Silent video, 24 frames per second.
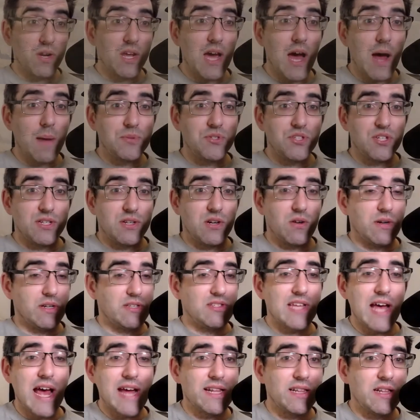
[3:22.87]
option, or
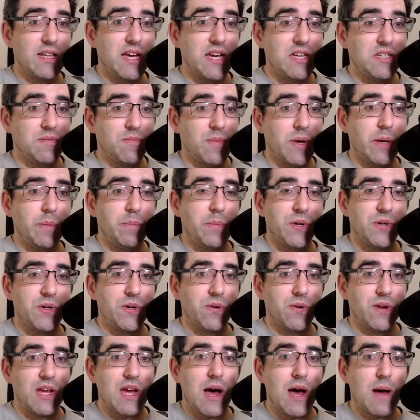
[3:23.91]
satellite might be your
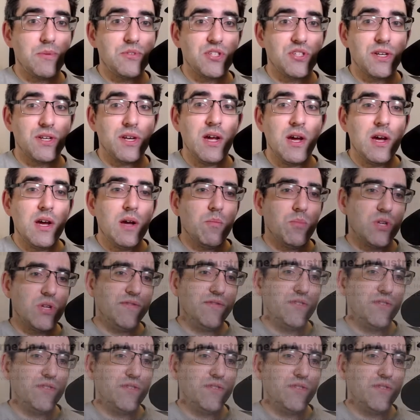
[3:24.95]
only option. But if